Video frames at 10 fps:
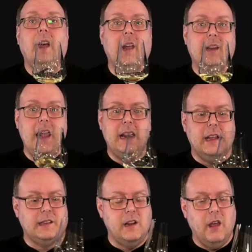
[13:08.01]
again
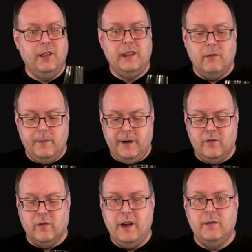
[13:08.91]
that's another thing that would be
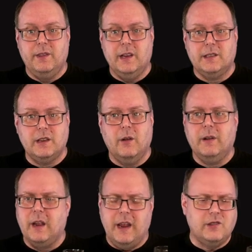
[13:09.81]
great with this so
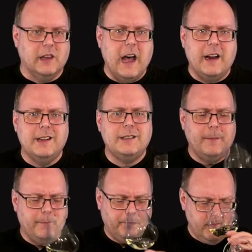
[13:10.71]
again enchiladas
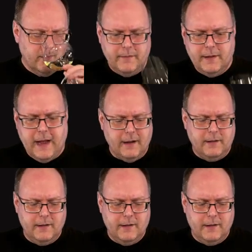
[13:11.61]
yeah